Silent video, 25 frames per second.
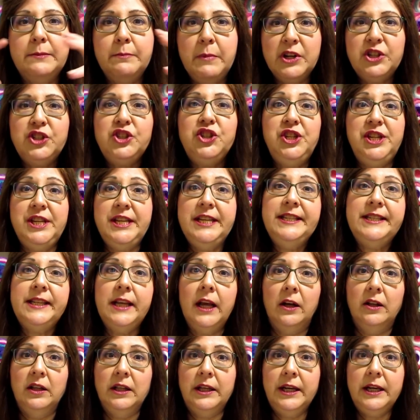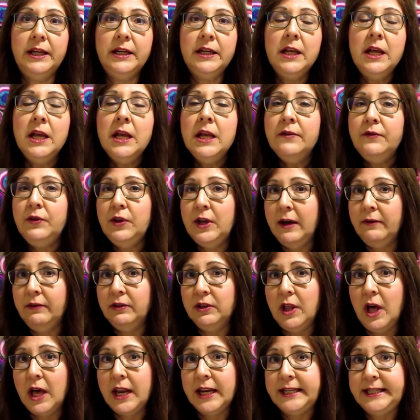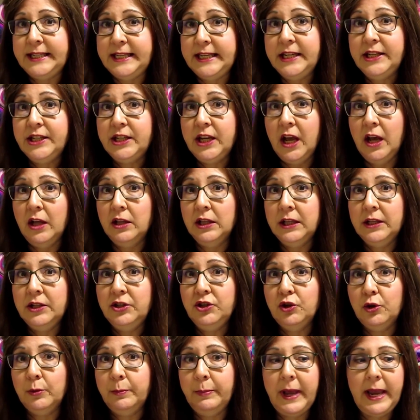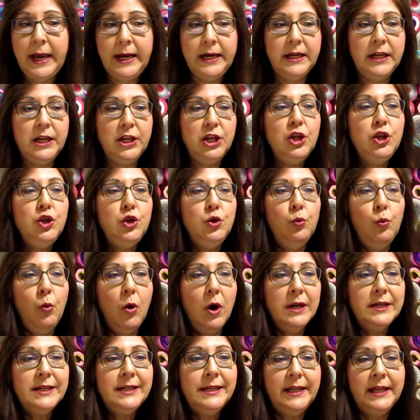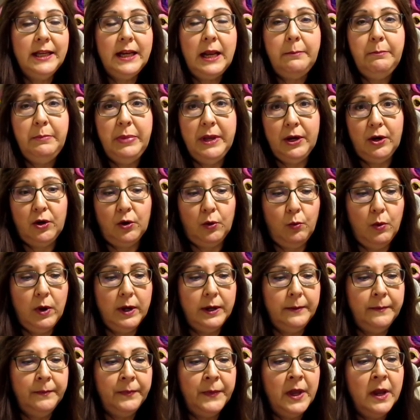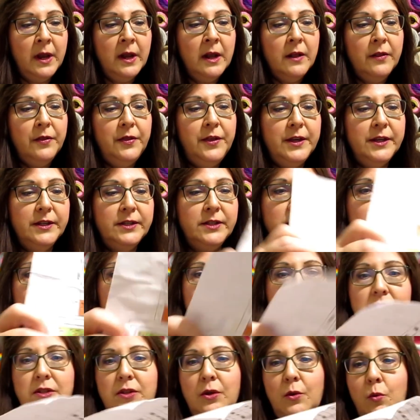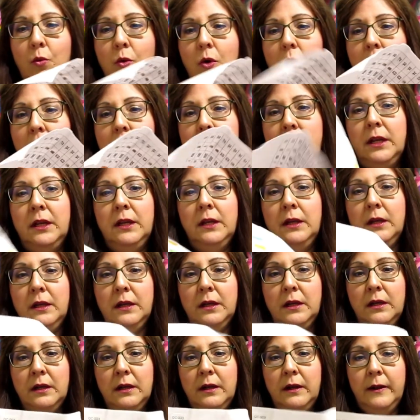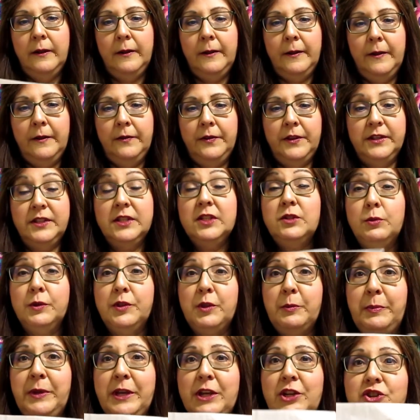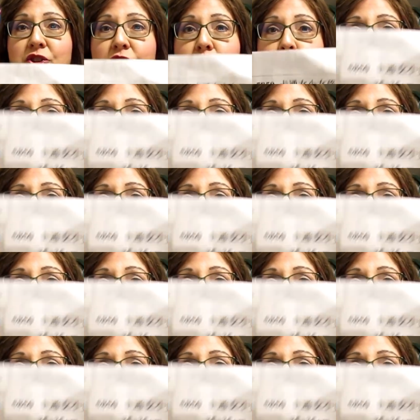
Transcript: much detail in it. If you have a lot of detail in your painting, you want to get a bigger one. This is the one, this is what the picture